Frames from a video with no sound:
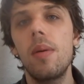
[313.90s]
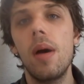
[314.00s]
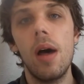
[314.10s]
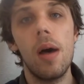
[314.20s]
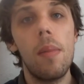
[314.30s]

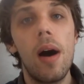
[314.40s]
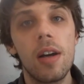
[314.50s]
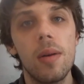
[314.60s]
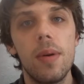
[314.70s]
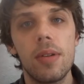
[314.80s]
uh, Mark
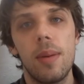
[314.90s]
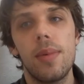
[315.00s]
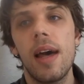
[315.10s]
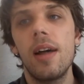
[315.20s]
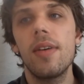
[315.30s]
at Booktime with
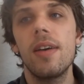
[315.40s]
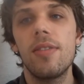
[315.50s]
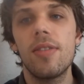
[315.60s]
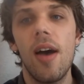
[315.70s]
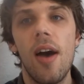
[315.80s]

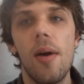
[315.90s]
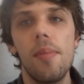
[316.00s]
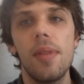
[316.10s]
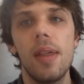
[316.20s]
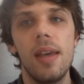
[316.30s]
Elvis,
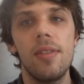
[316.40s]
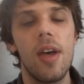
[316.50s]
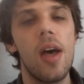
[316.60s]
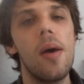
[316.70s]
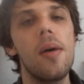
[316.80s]
um, his
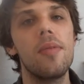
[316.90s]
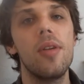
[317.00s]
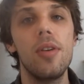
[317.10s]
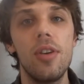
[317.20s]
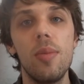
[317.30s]
uh,
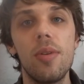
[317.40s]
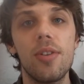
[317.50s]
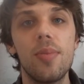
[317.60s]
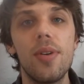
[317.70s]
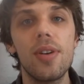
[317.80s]
humorous
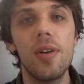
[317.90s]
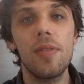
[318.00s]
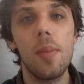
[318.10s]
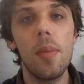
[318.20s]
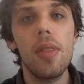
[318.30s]
book of
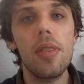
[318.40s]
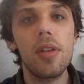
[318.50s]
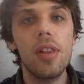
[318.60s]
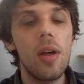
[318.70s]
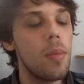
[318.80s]
the month
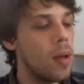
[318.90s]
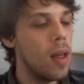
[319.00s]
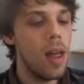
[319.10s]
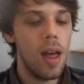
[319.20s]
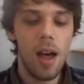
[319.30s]
club.
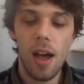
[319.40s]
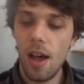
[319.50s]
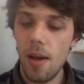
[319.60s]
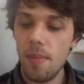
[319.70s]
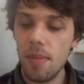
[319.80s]

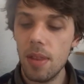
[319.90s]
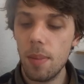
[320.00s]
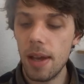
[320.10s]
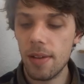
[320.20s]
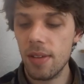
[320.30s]
Um, the
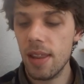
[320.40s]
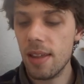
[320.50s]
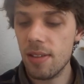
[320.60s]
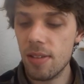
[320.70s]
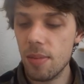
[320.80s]
pick for
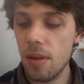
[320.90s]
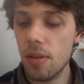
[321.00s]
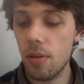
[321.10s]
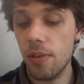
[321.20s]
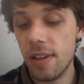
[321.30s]
this month
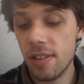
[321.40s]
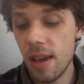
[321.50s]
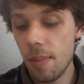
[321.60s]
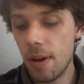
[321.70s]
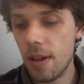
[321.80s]
or for
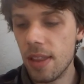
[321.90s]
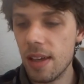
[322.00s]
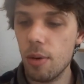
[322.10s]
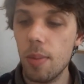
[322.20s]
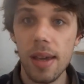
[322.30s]
December, I
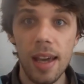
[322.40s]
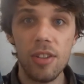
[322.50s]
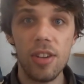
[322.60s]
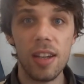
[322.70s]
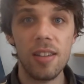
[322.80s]
think, will be
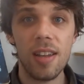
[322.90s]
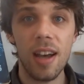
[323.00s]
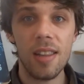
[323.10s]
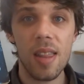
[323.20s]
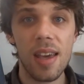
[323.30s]
Hitchhiker's
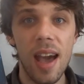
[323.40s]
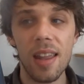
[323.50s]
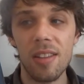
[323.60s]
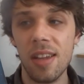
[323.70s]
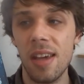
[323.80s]
Guide to the
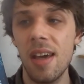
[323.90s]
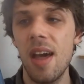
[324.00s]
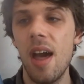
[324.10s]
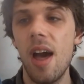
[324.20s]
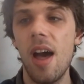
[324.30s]
Galaxy.
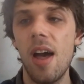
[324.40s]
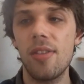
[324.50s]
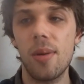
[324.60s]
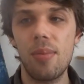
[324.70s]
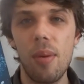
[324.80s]
Uh, so
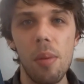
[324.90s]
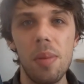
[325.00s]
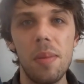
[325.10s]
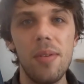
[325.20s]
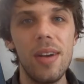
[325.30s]
I'll probably
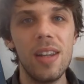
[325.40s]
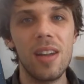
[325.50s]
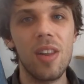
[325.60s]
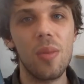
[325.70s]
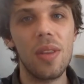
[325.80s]
be reading
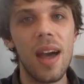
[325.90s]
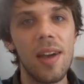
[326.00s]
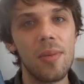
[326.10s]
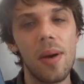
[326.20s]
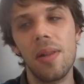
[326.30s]
along with that
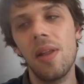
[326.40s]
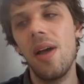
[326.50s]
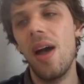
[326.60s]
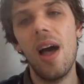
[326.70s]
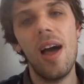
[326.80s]
as well.
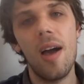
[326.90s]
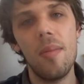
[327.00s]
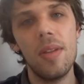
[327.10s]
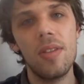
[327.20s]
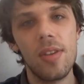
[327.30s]
Um,
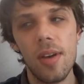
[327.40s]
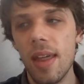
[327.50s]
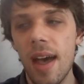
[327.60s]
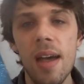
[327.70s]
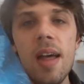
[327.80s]
and so
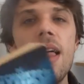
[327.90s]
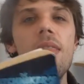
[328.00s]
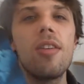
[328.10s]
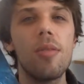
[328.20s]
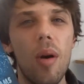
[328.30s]
there,
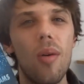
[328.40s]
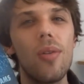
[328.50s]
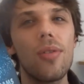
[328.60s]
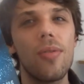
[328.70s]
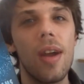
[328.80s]
there's some
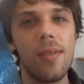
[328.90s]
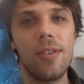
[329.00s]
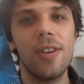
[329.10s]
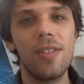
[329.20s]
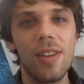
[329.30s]
old
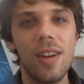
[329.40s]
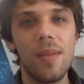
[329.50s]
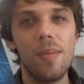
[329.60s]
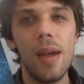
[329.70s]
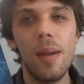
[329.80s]
favourites, and,
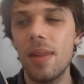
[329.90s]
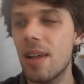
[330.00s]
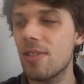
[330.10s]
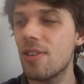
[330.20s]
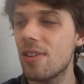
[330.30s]
and maybe
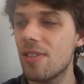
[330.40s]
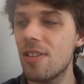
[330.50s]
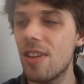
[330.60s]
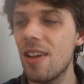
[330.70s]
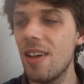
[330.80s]
they'll just,
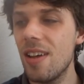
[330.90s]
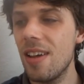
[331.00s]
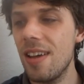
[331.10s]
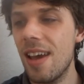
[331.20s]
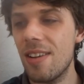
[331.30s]

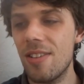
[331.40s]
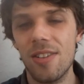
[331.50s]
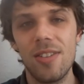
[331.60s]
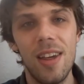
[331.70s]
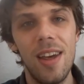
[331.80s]
yeah,
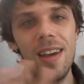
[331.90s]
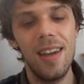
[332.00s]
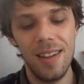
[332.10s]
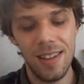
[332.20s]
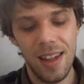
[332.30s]
just
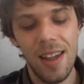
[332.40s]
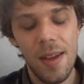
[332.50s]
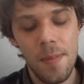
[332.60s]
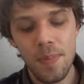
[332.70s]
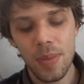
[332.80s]

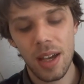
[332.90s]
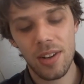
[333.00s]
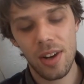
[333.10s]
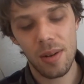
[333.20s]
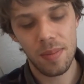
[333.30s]
I don't
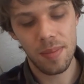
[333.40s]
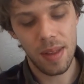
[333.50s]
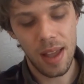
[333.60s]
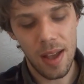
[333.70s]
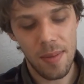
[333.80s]
know.
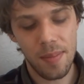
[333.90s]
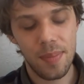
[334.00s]
Um,